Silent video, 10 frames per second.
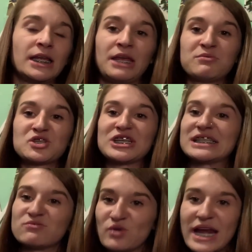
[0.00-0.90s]
He was
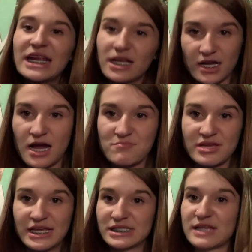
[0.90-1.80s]
just ready to come.
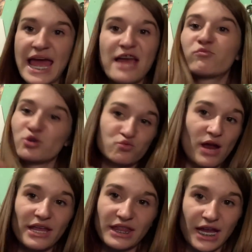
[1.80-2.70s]
His head was
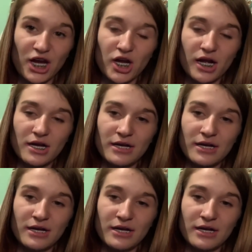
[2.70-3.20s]
right there.